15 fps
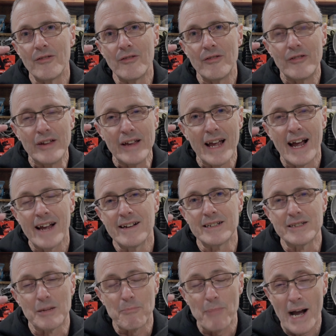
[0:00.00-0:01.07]
the
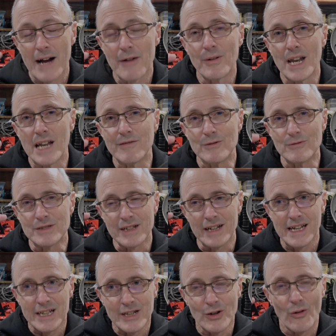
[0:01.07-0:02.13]
power levels
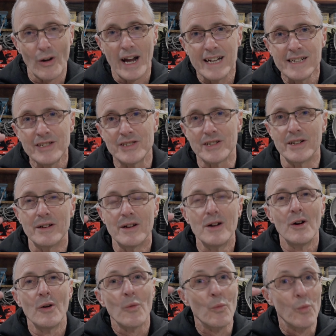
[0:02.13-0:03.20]
in your engine
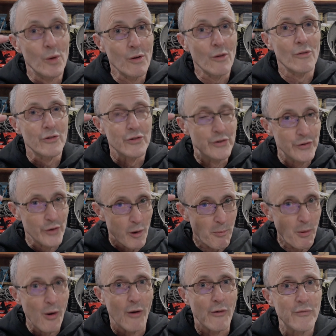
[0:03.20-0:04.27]
will drop
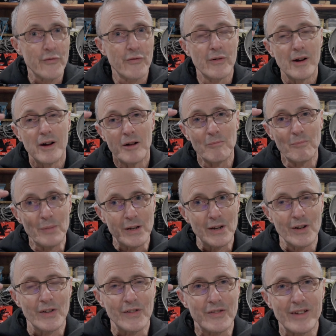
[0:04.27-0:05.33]
off
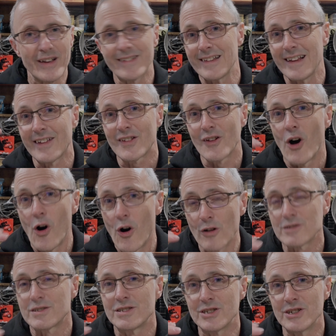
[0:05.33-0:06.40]
because there's less
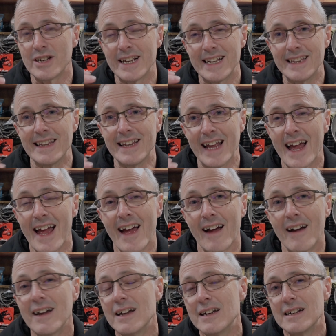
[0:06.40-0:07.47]
oxygen in the air.
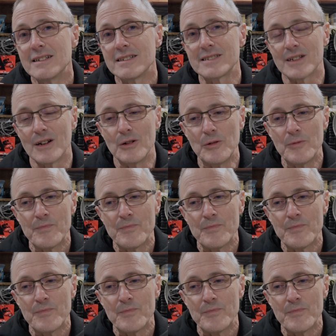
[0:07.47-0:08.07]
So